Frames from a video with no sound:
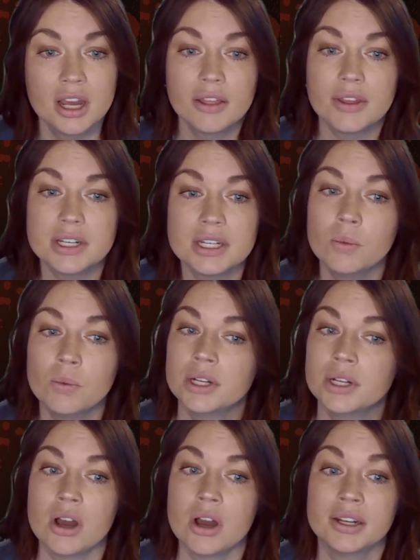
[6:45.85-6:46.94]
They didn't want
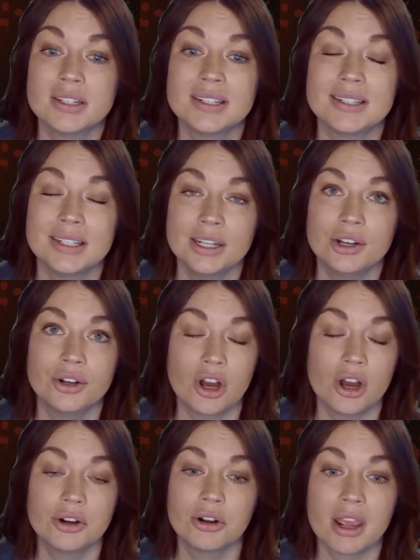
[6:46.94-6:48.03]
Donna to see her
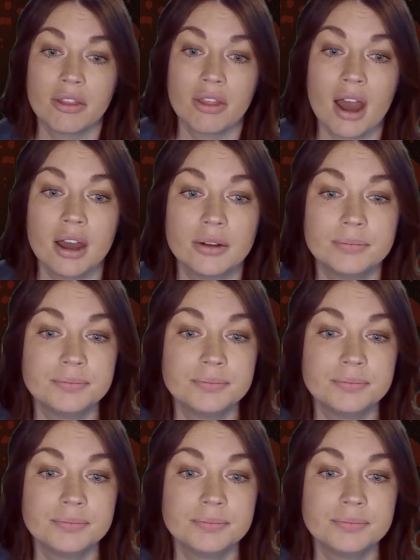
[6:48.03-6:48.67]
daughter like that.